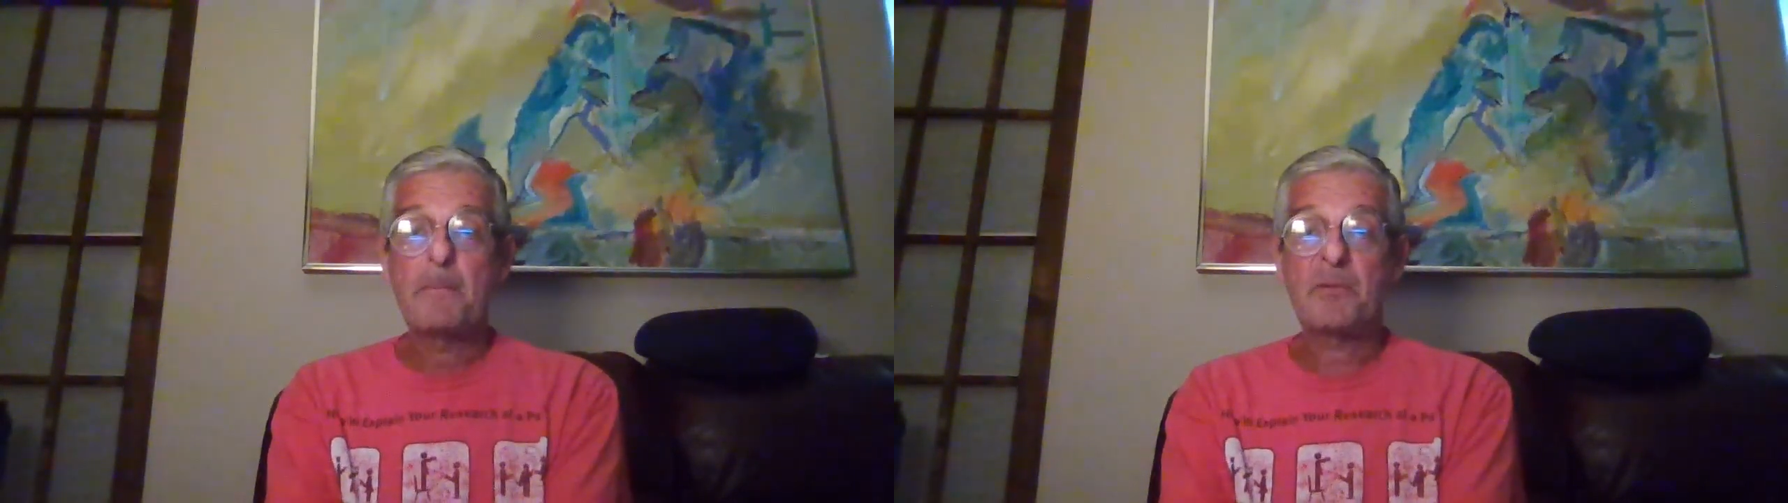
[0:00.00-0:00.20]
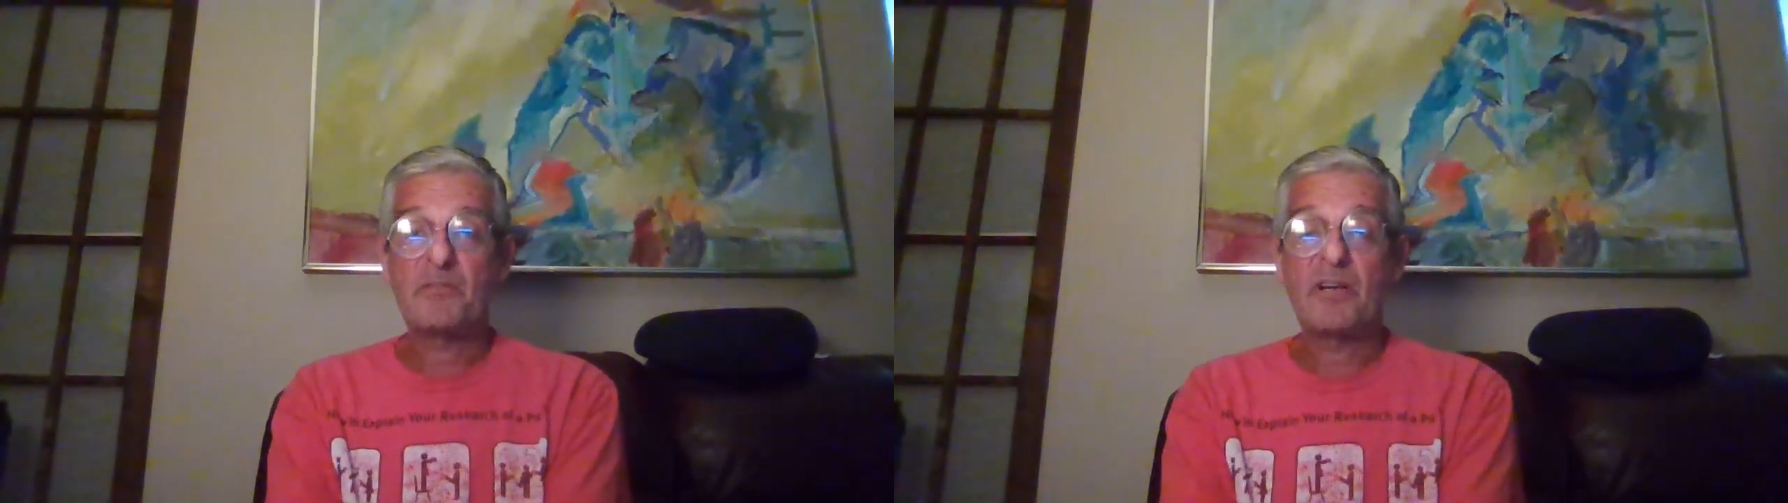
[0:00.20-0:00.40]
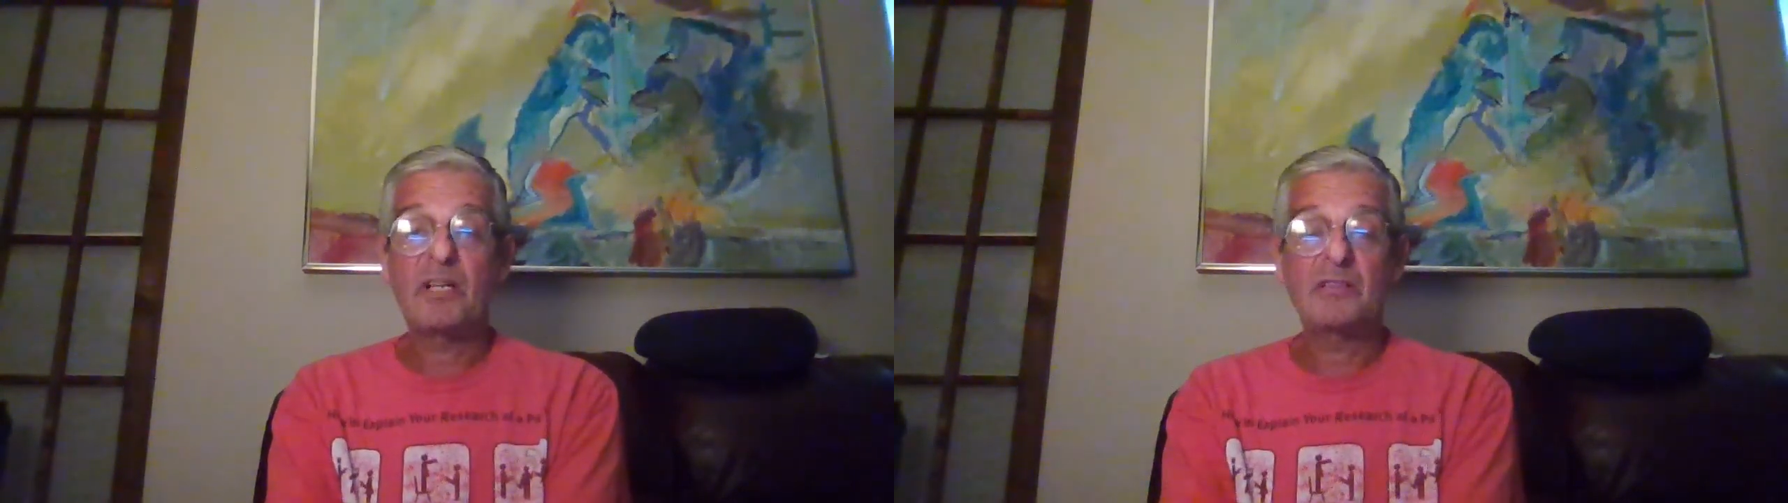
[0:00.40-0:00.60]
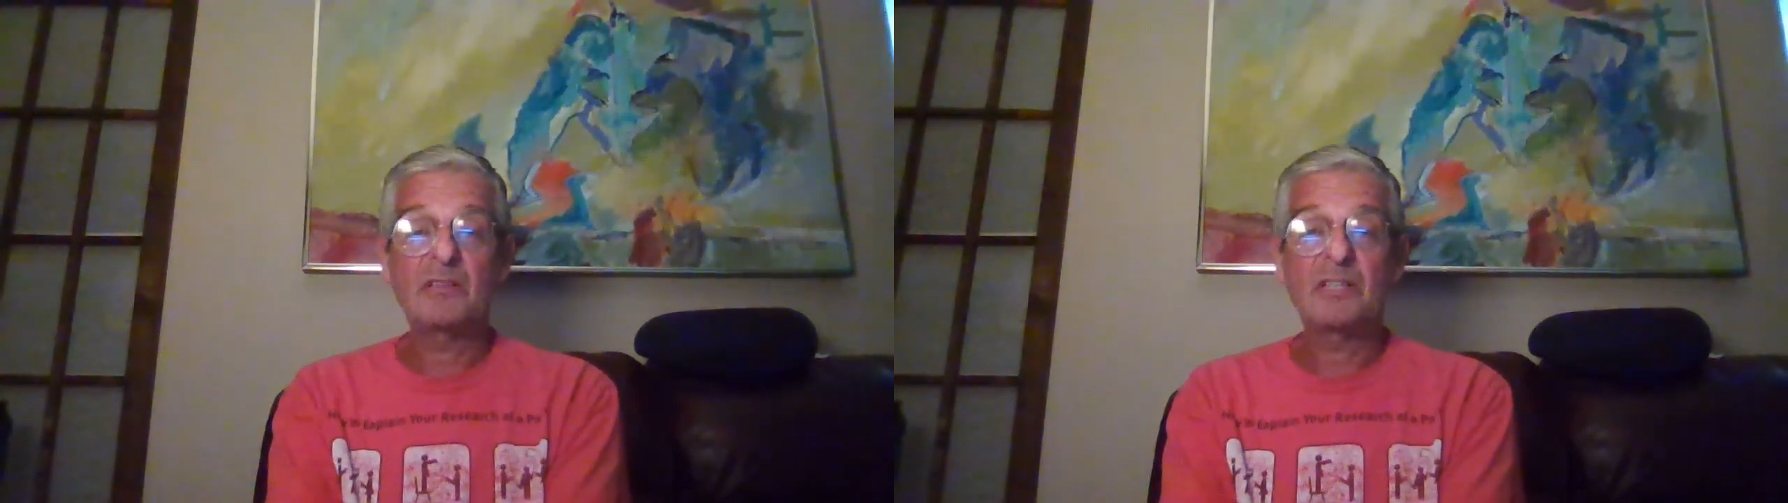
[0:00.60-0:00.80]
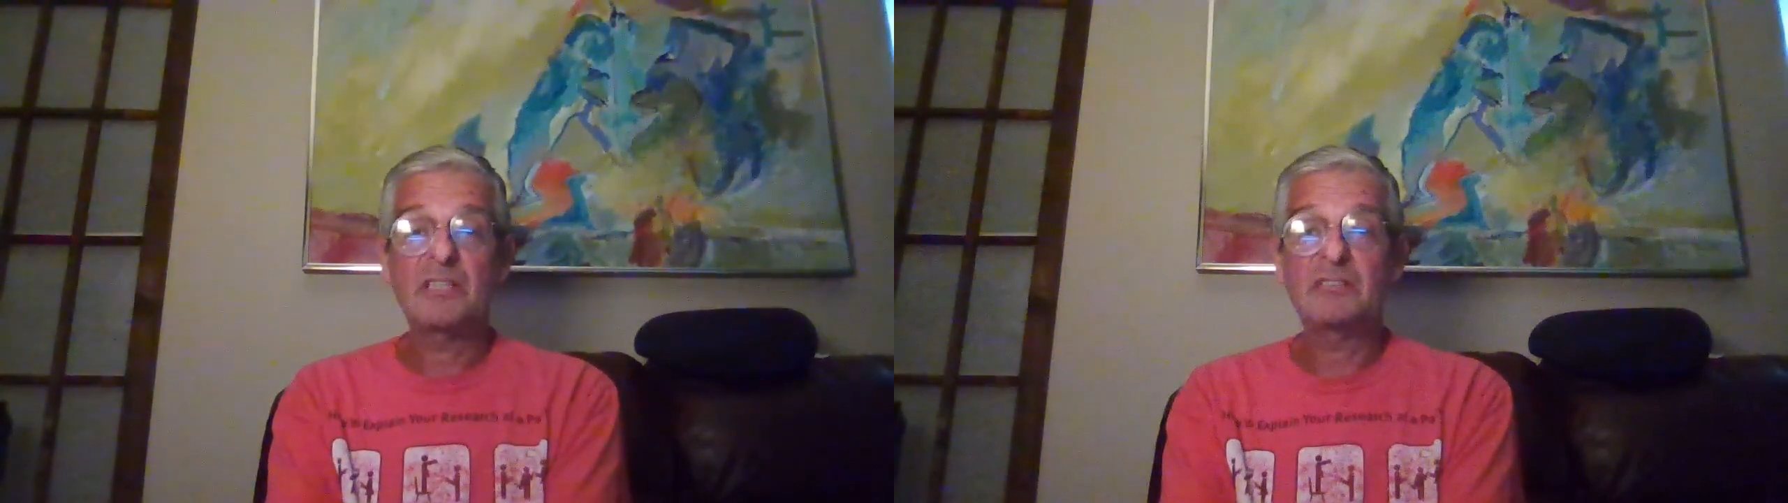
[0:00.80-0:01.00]
provide
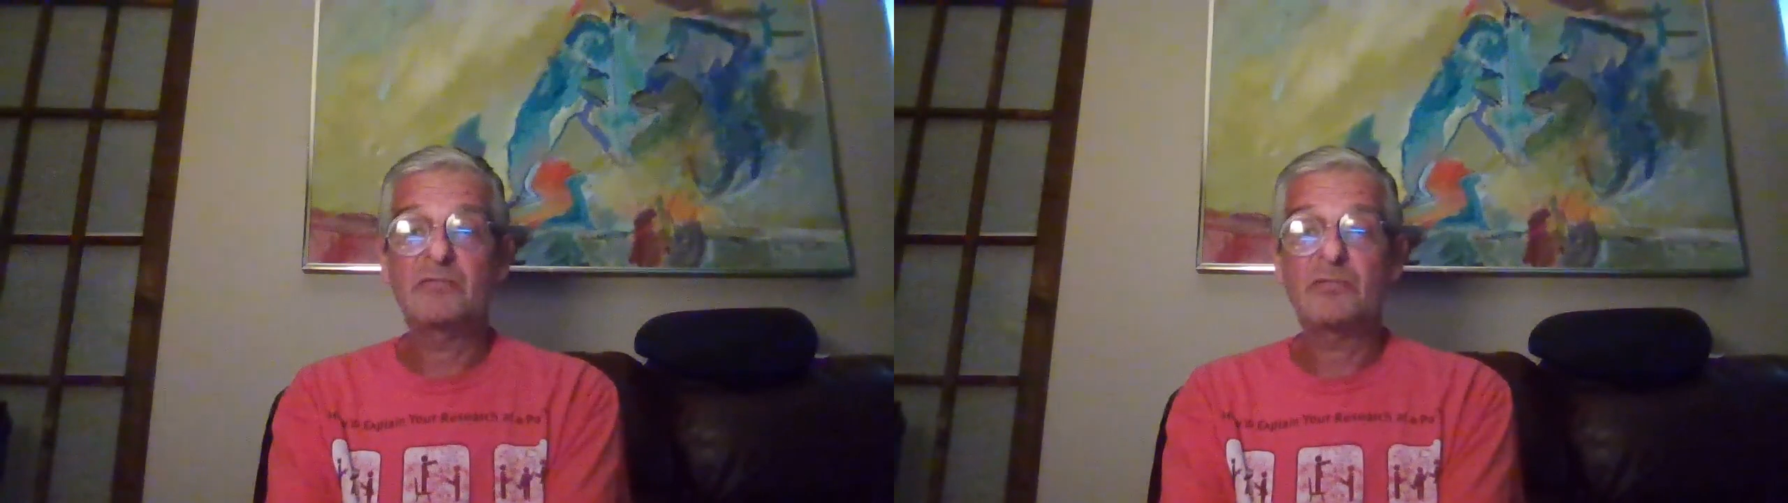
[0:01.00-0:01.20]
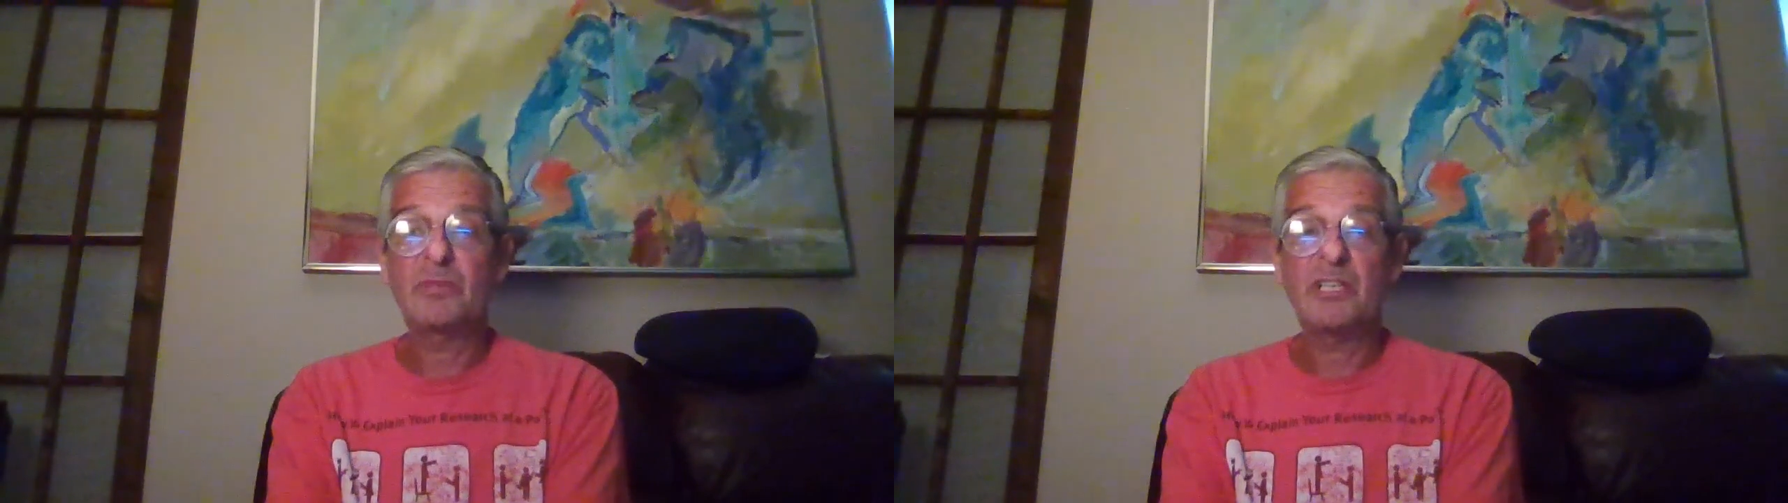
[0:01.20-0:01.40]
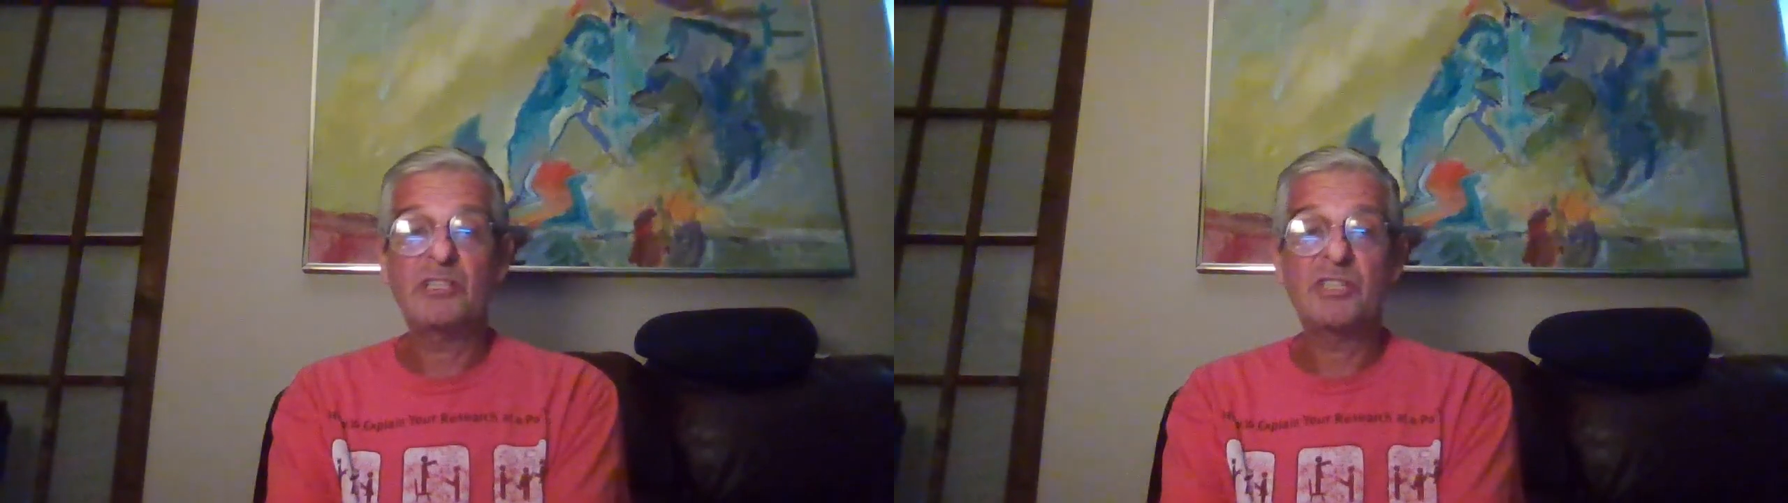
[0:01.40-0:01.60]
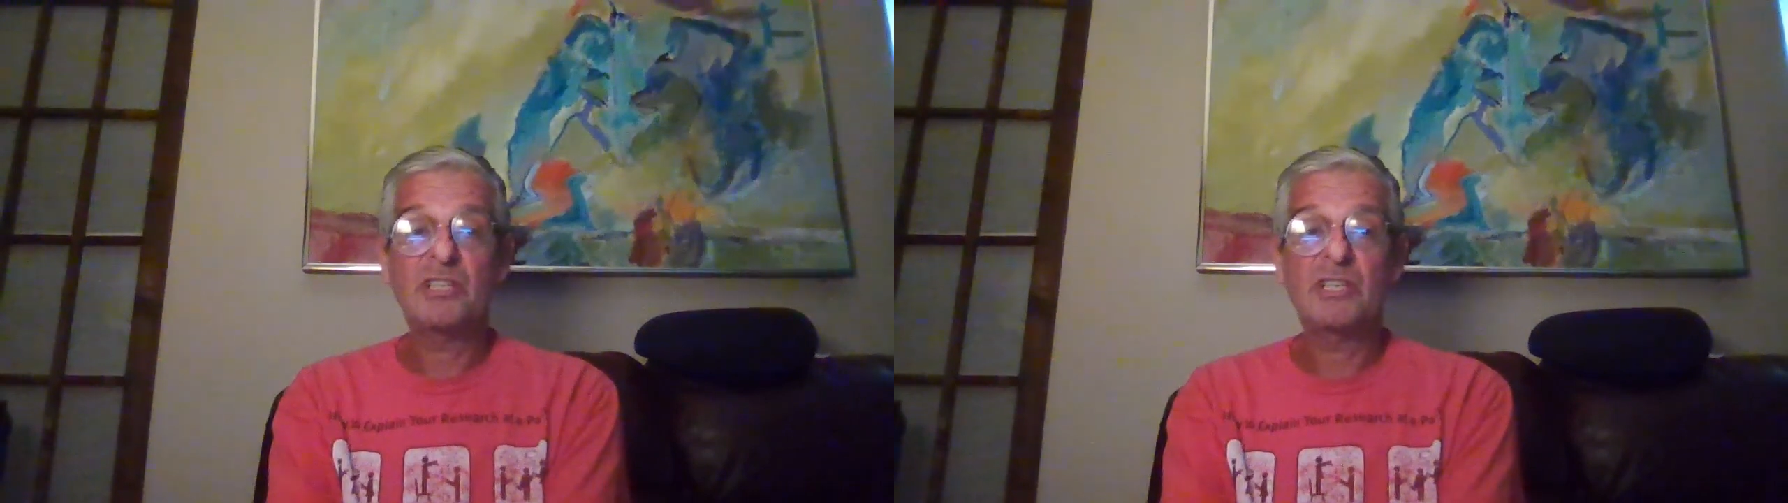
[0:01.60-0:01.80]
all that information